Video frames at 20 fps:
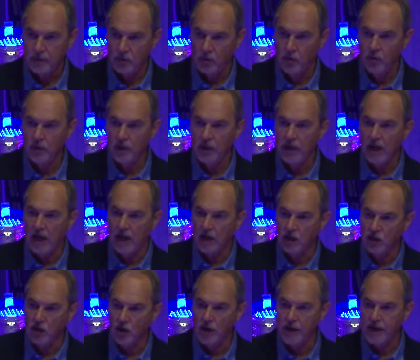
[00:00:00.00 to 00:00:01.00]
Only a
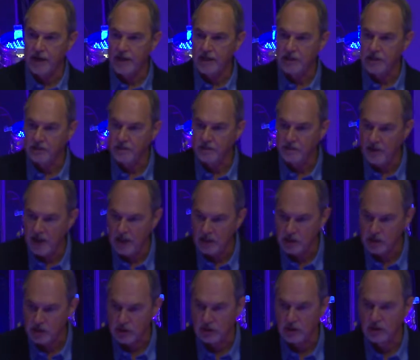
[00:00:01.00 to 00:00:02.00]
God
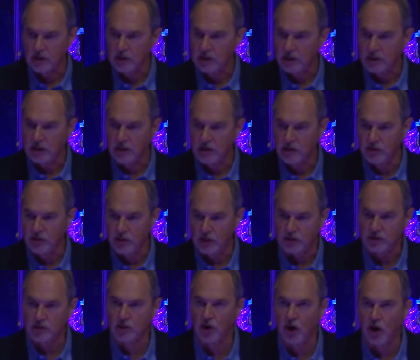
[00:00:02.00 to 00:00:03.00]
intervention can do
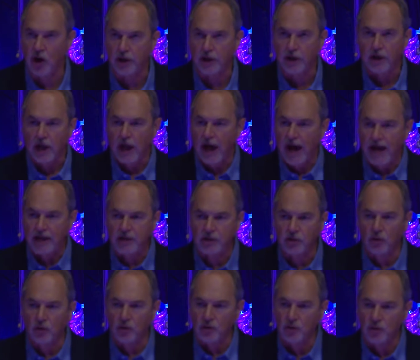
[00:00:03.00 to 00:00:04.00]
this. God, I
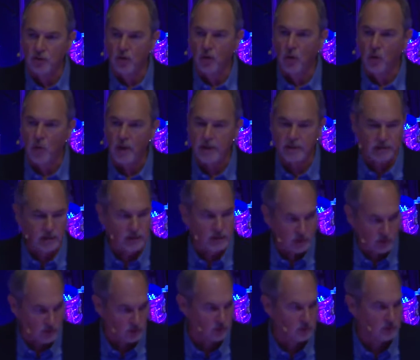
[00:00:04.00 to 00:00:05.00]
don't know what to
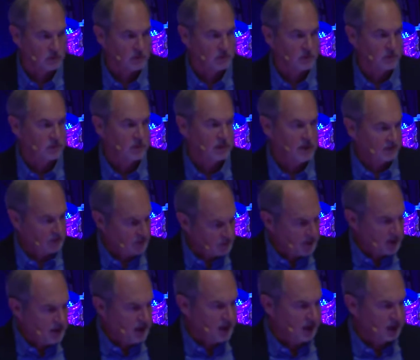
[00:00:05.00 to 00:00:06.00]
do. You ever
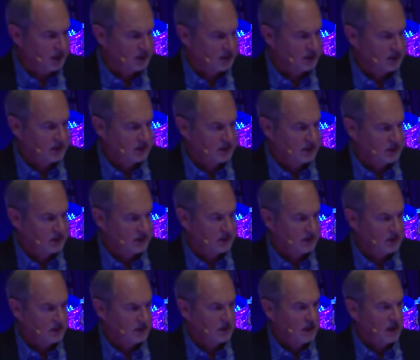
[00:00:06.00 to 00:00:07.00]
been there?
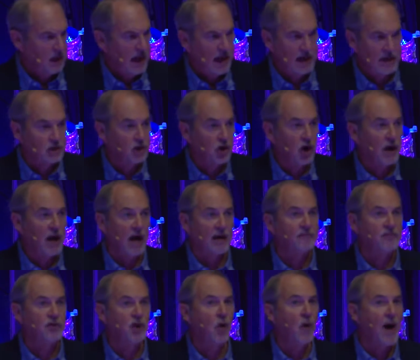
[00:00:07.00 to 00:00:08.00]
I, God,
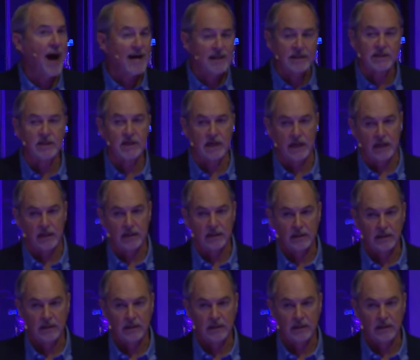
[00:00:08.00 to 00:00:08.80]
I've no idea.